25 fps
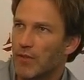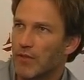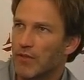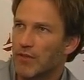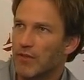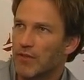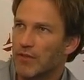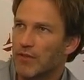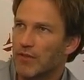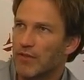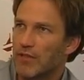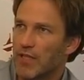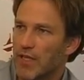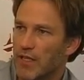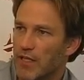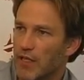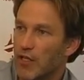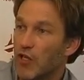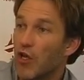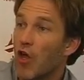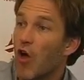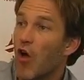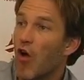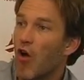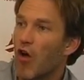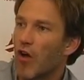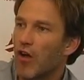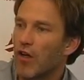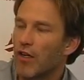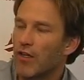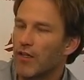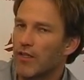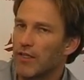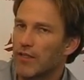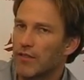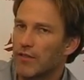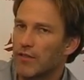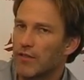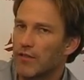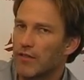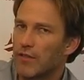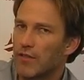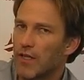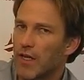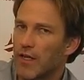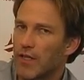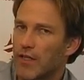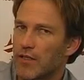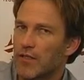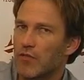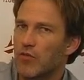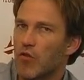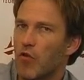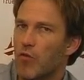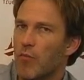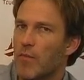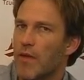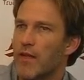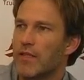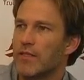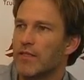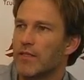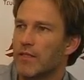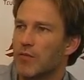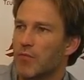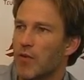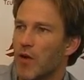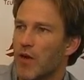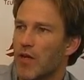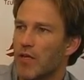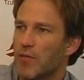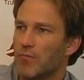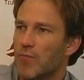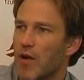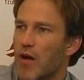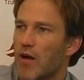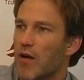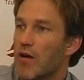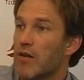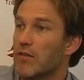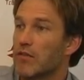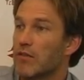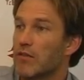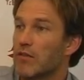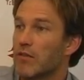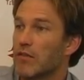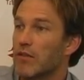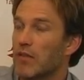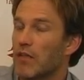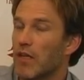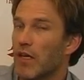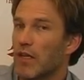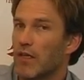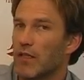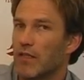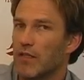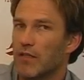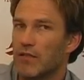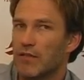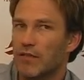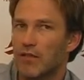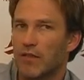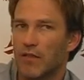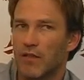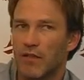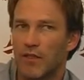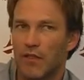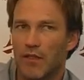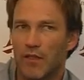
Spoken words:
seen a lot, and he's tormented by his past, and he's,